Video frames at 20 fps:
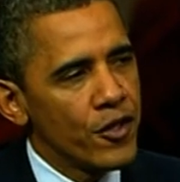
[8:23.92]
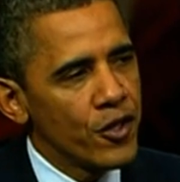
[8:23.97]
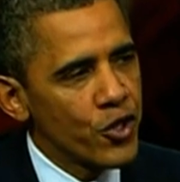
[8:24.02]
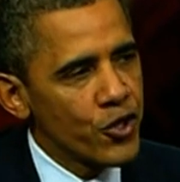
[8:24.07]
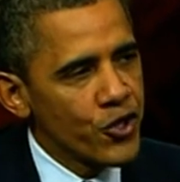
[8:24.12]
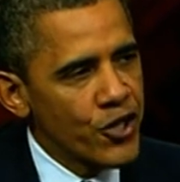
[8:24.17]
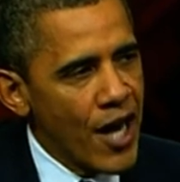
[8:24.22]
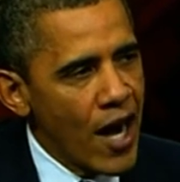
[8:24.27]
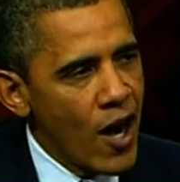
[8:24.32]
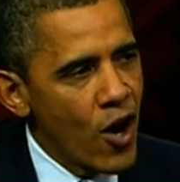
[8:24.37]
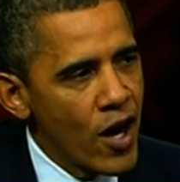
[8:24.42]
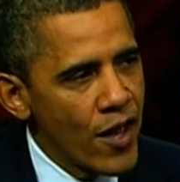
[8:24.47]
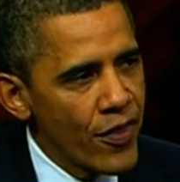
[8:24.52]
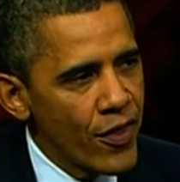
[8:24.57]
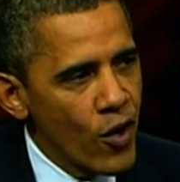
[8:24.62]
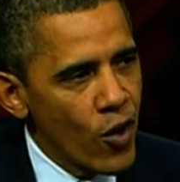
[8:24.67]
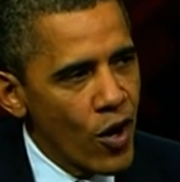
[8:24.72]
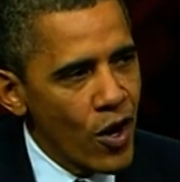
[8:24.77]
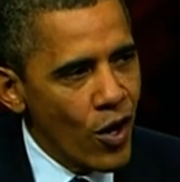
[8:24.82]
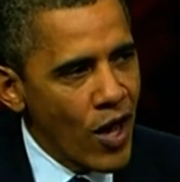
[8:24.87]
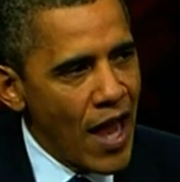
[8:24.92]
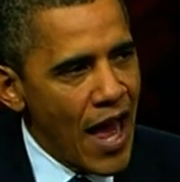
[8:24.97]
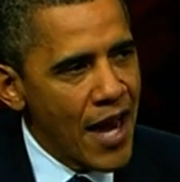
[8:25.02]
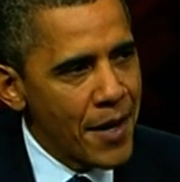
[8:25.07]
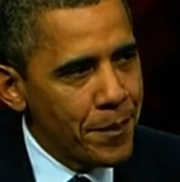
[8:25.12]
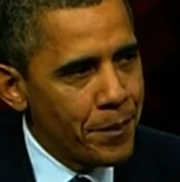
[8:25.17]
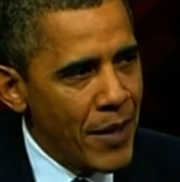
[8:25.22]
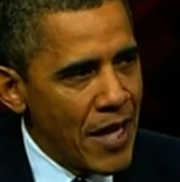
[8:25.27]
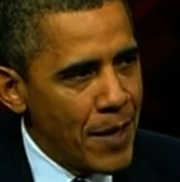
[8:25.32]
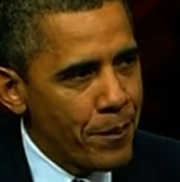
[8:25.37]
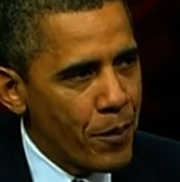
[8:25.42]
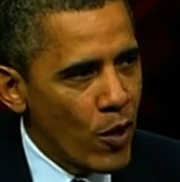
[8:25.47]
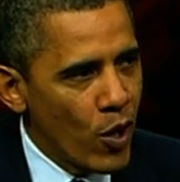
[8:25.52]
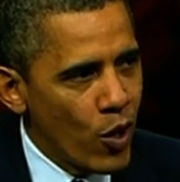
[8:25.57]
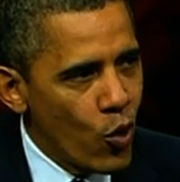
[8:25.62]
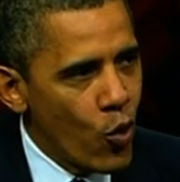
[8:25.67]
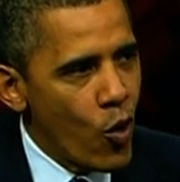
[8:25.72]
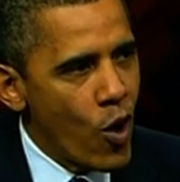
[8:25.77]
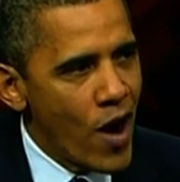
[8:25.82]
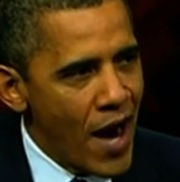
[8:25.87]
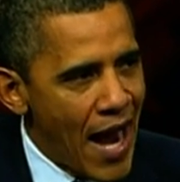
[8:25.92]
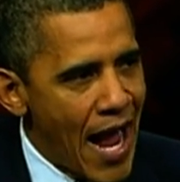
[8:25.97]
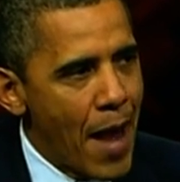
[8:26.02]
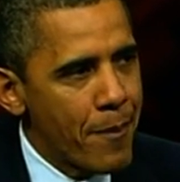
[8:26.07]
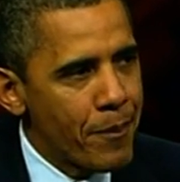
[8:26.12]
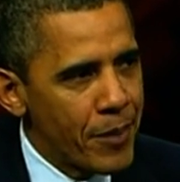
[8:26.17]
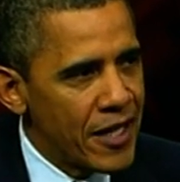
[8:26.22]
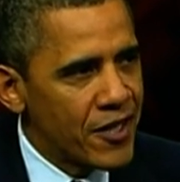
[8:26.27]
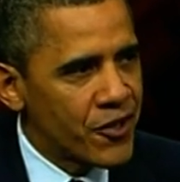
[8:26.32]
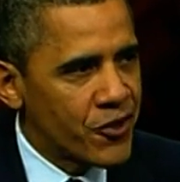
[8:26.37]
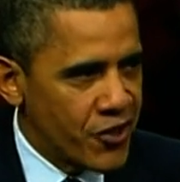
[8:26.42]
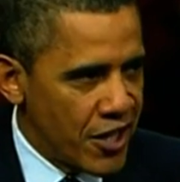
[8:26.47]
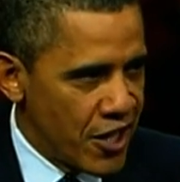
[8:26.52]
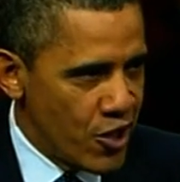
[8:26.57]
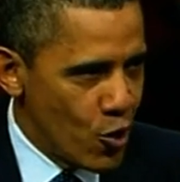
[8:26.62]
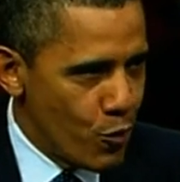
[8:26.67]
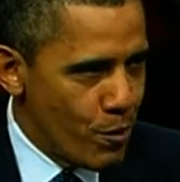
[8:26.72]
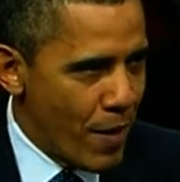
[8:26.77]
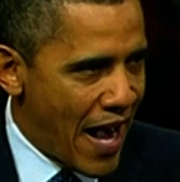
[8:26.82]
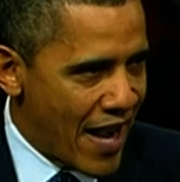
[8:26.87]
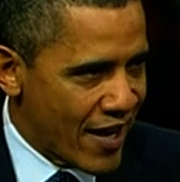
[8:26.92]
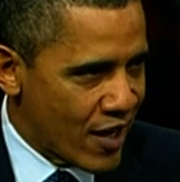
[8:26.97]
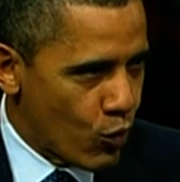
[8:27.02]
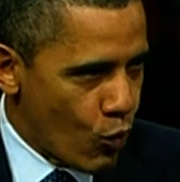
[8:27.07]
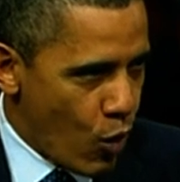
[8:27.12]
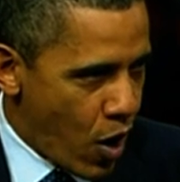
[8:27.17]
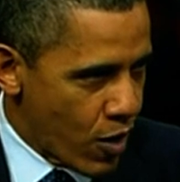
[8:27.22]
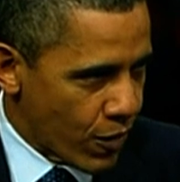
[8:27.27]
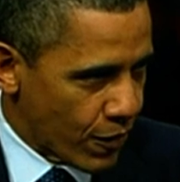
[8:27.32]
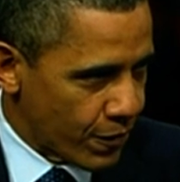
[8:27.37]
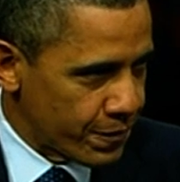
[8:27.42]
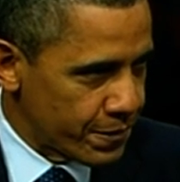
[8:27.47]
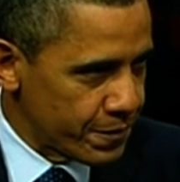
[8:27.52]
Sharon, there are a lot of people who are happy to see you back at work.